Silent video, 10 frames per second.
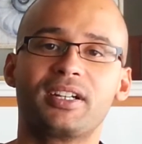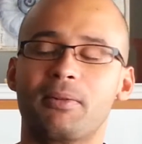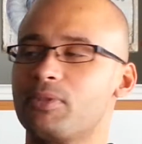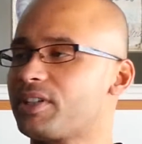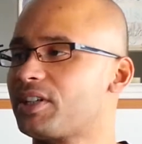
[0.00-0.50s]

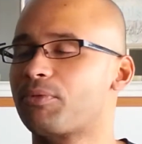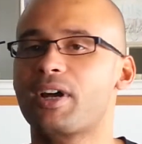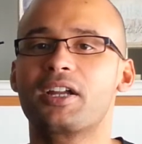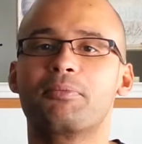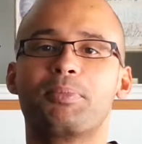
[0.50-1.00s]
I'm looking
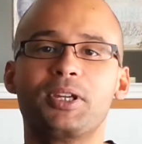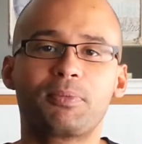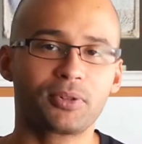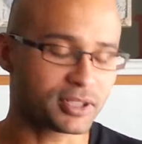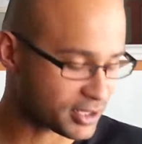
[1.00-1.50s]
around and
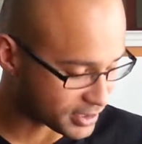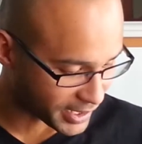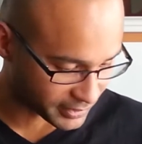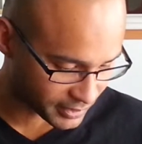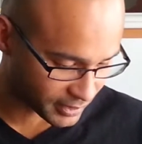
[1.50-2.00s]
people are just
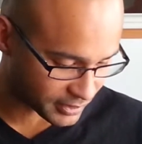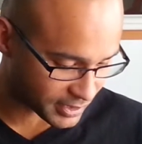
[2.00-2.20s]
like this,